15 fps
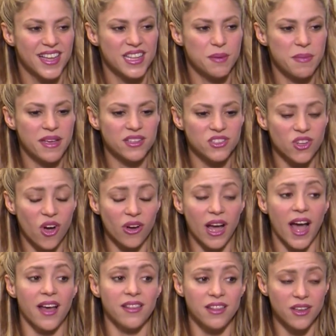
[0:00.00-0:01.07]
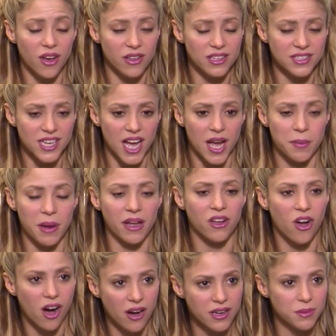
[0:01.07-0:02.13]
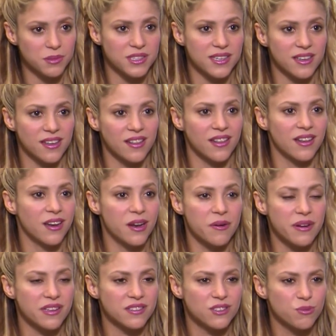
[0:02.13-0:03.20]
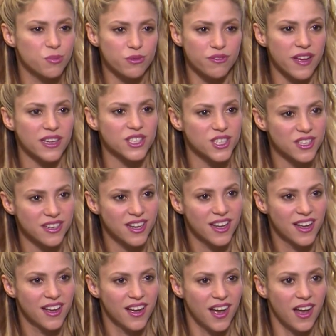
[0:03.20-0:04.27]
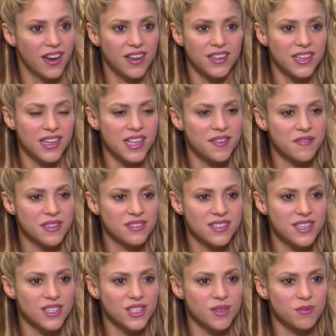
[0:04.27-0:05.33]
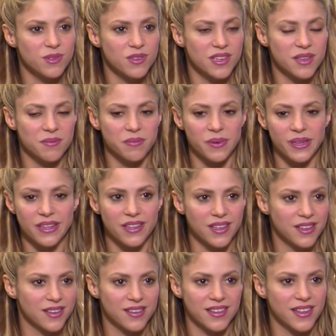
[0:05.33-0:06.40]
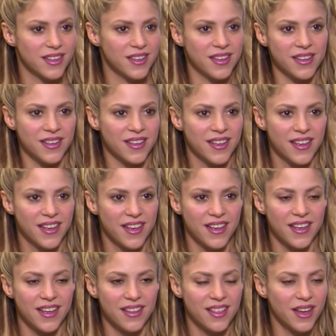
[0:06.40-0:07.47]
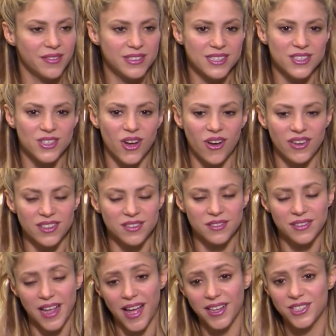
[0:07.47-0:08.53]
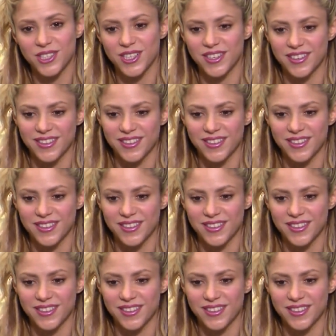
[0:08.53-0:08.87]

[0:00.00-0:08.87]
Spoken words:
the main song, and the other time I caught him singing the lyrics to perfection, and I didn't even teach him to him, but he loves the song. It's catchy.